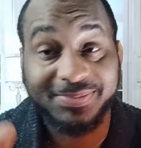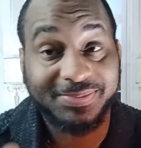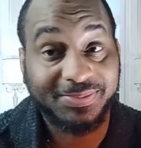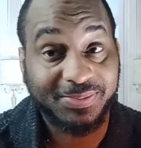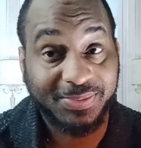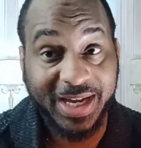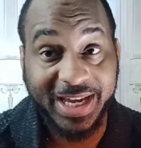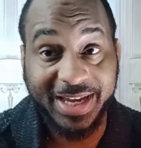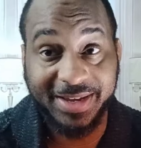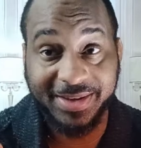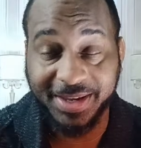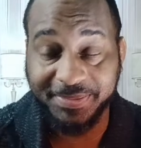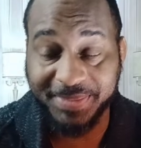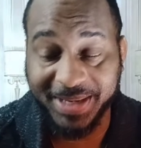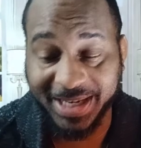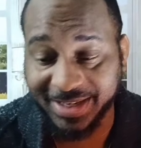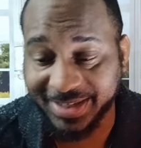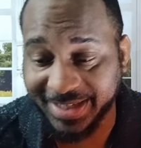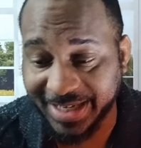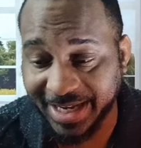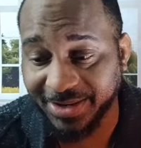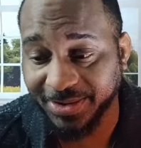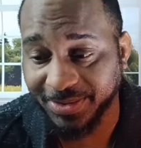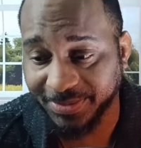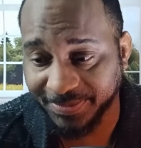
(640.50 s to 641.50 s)
Wait, let me
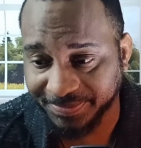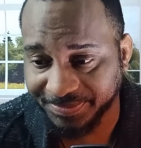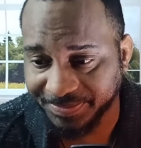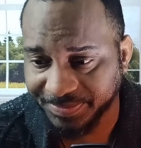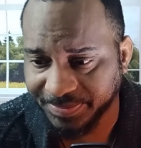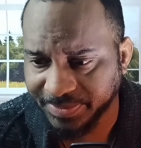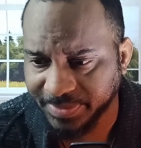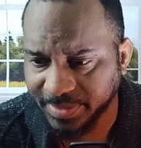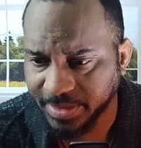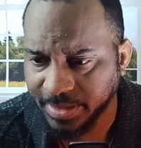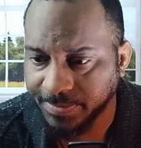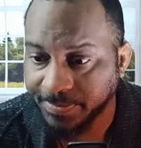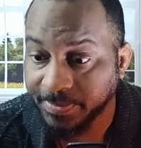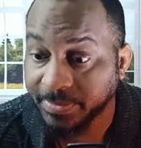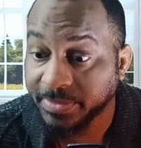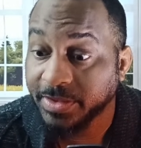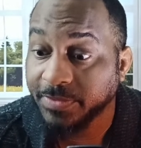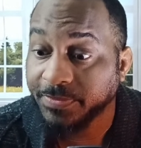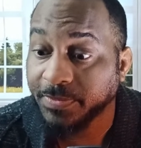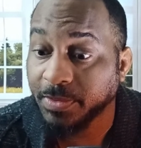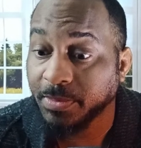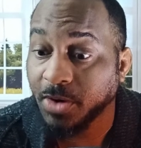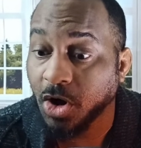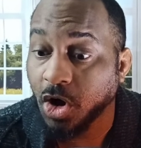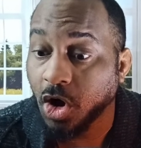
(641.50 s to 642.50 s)
continue.
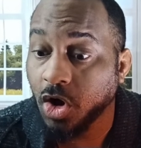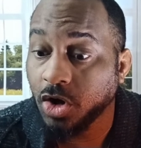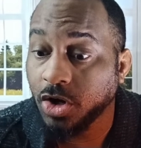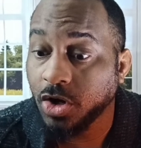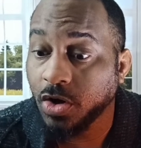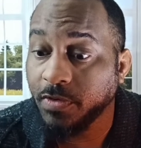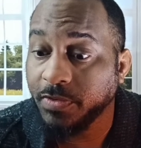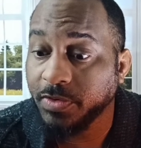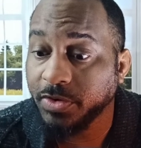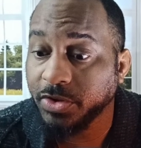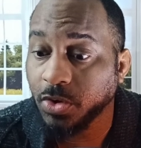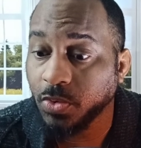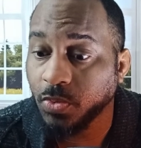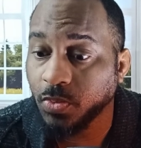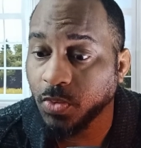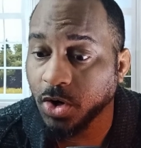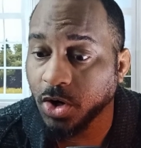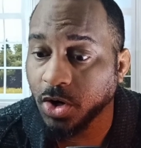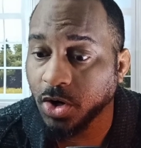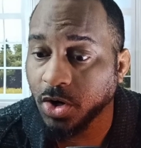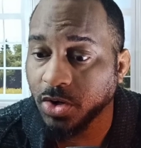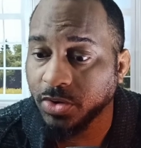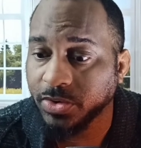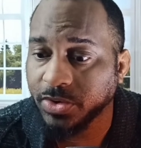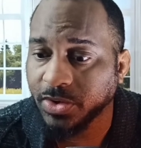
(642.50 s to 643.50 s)
From all over the
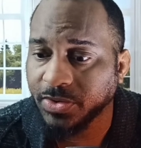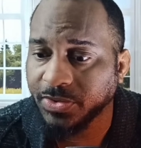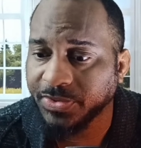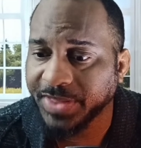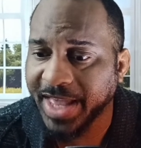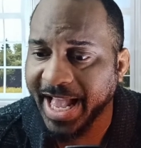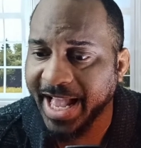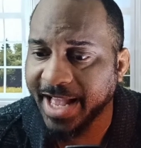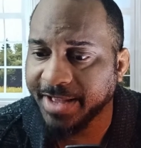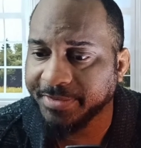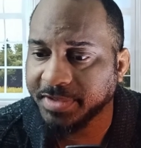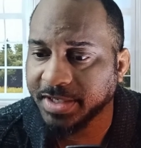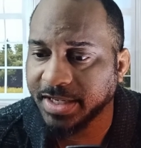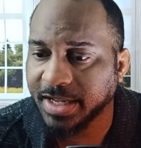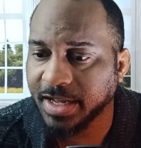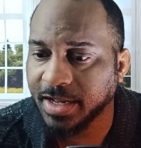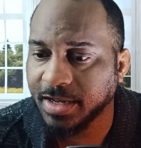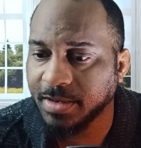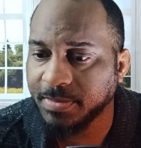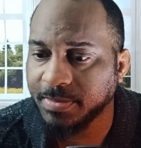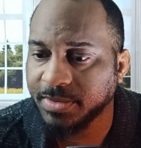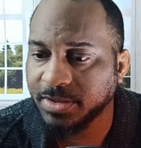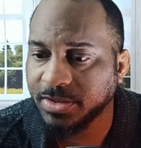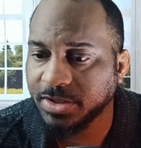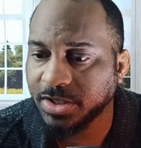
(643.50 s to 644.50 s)
world that have
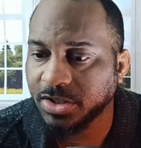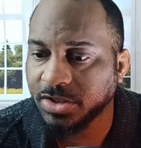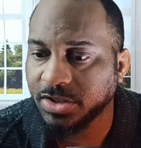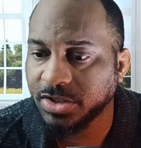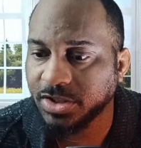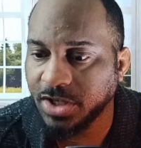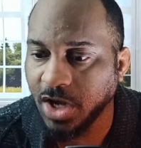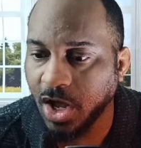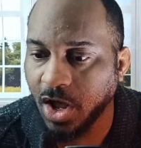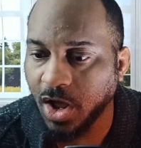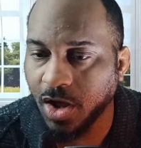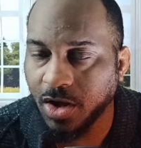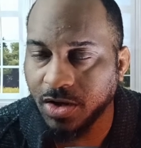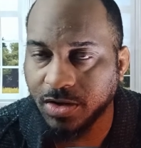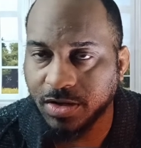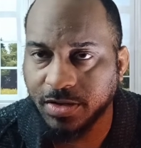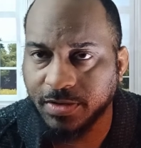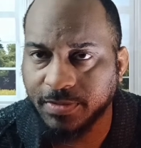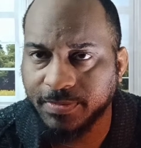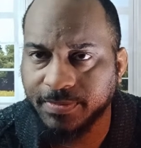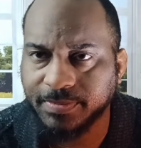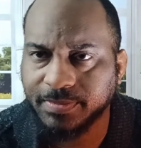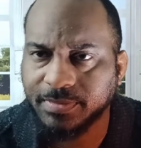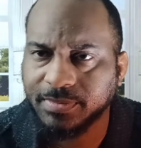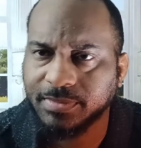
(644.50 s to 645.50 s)
come to
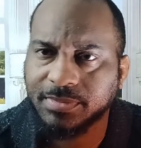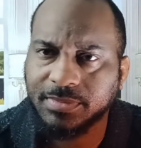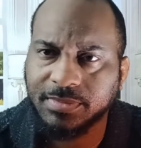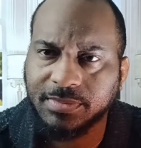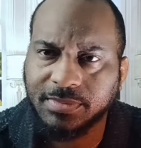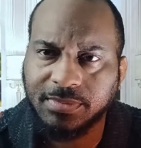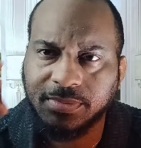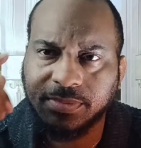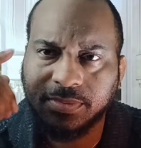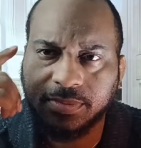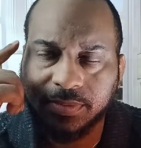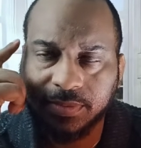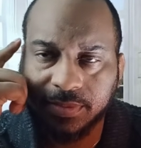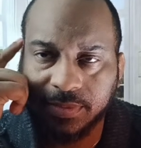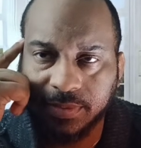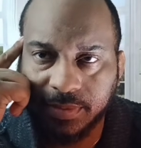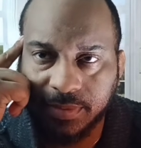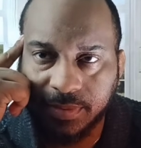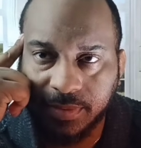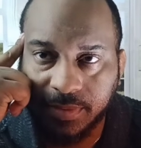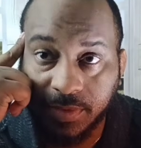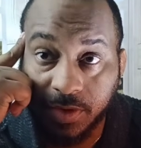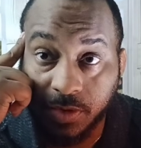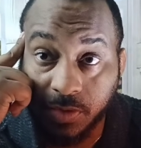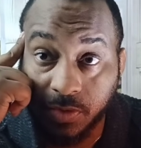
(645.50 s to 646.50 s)
talk.
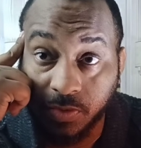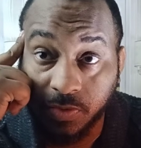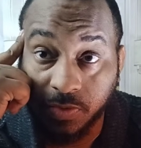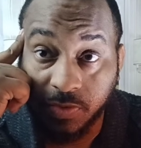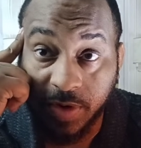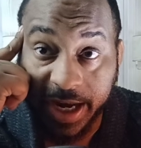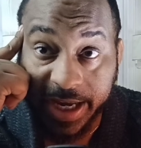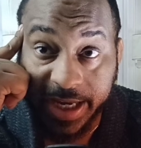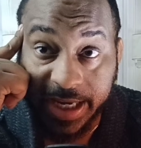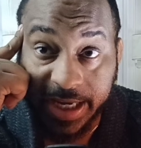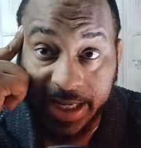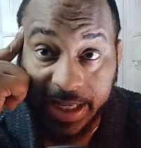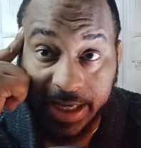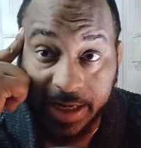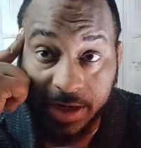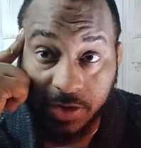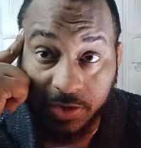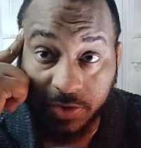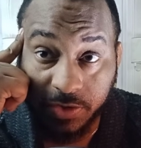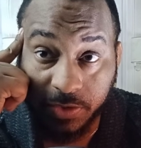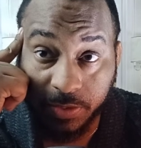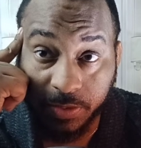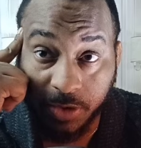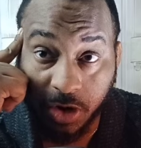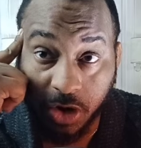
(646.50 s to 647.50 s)
Regulators
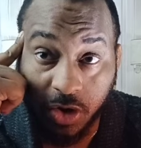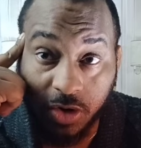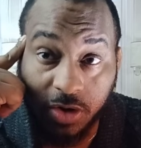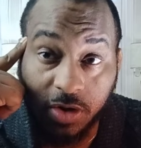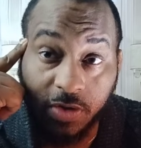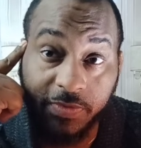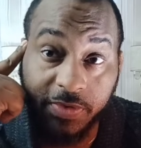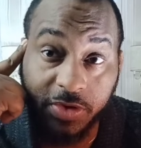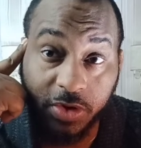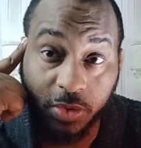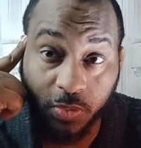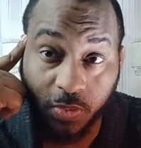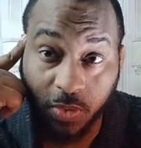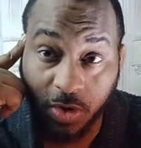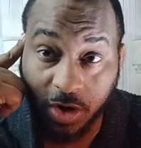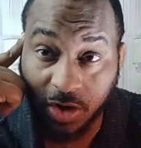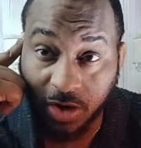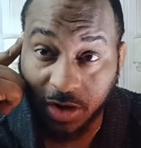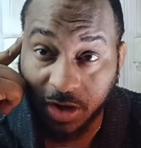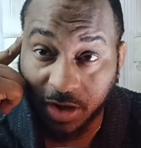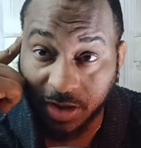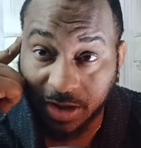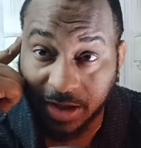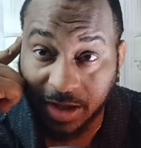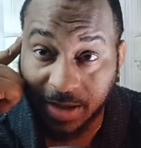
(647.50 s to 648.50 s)
from all over the
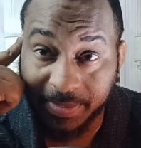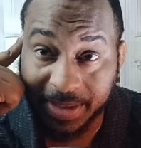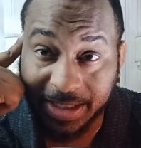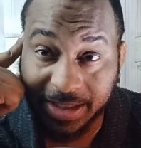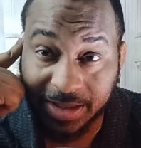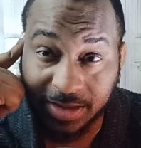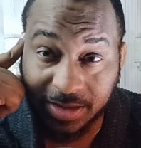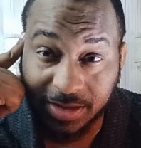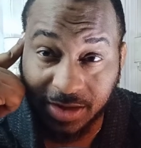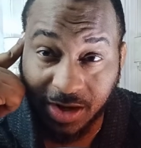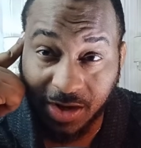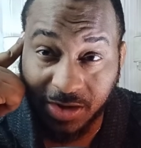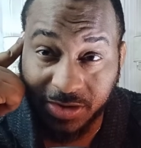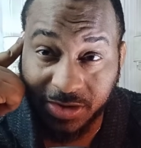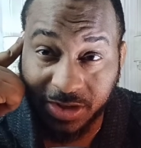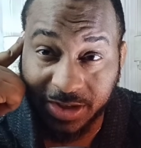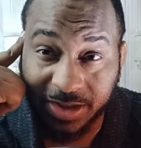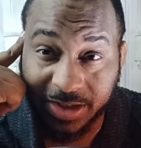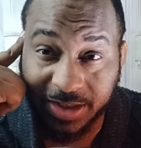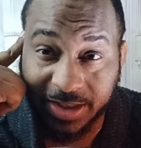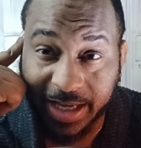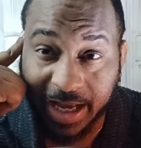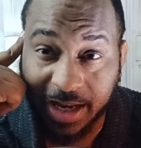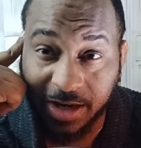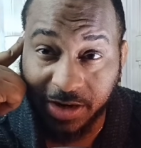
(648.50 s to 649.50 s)
world are coming to talk to
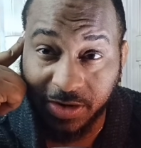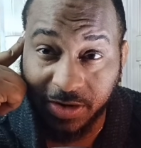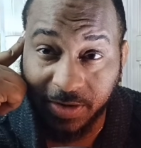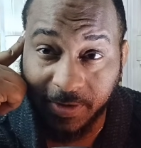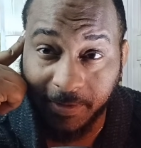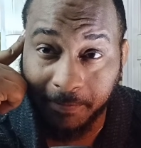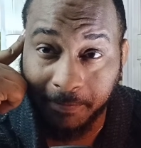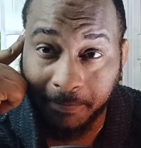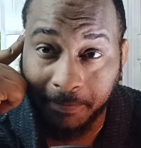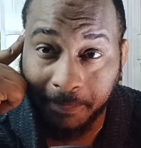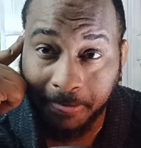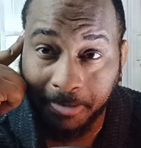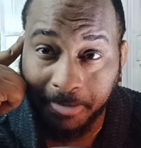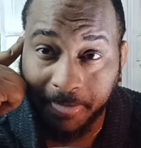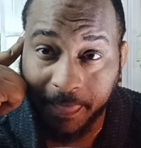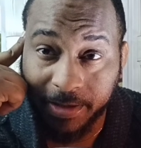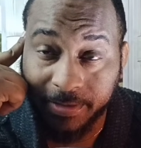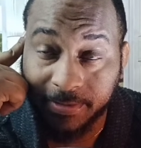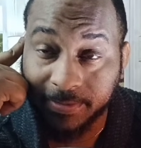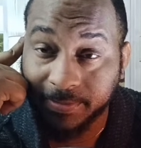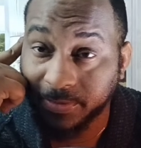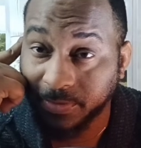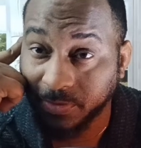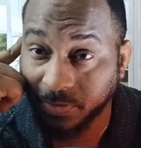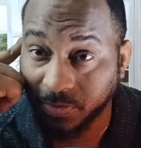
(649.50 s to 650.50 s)
Stellar?
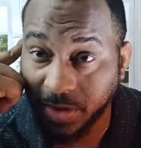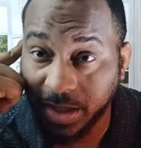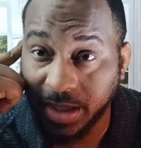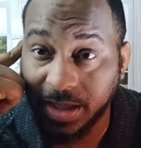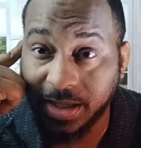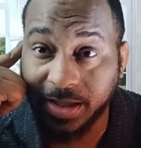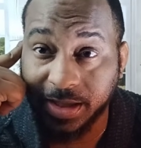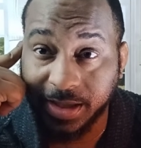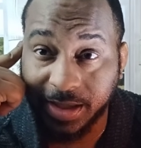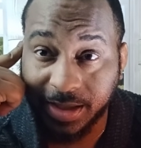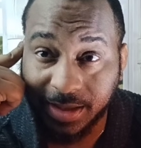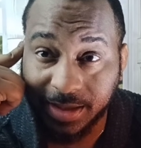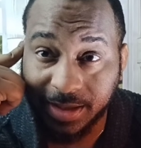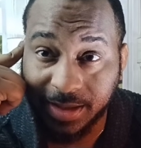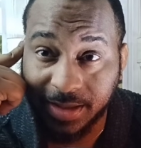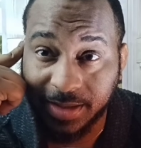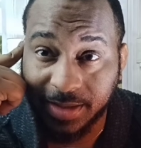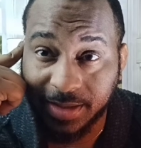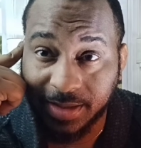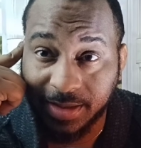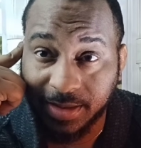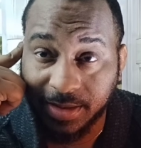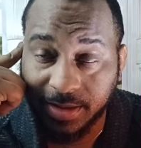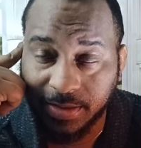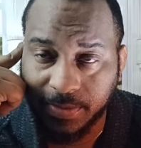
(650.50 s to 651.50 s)
Really?
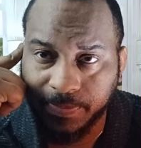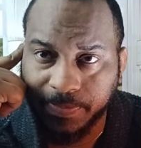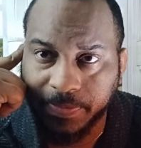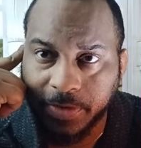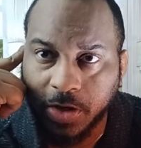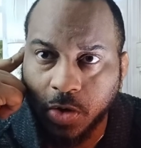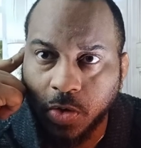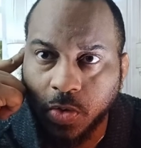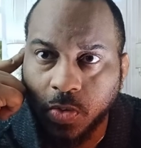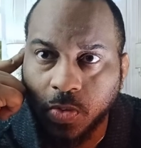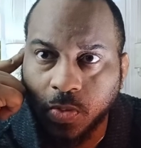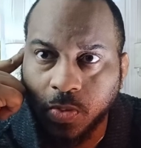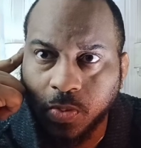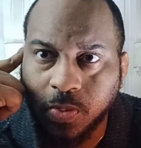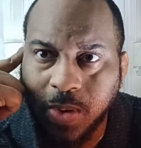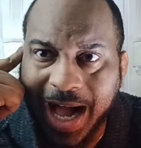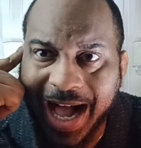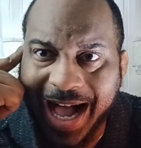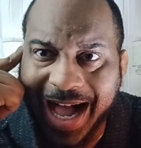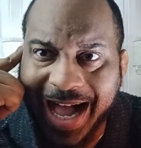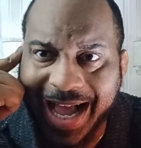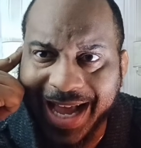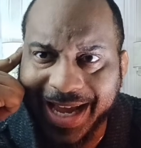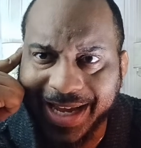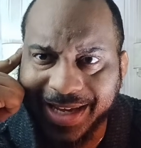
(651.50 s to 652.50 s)

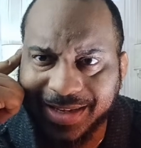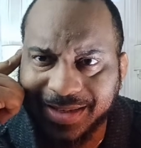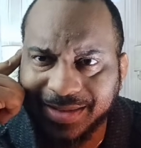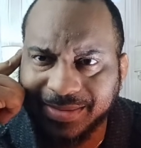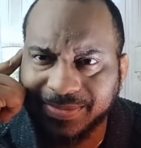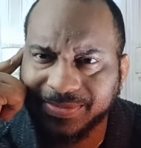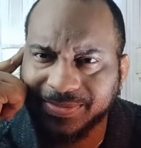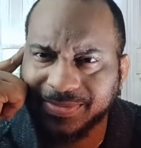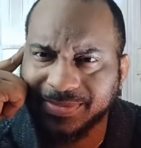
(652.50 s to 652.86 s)
Why?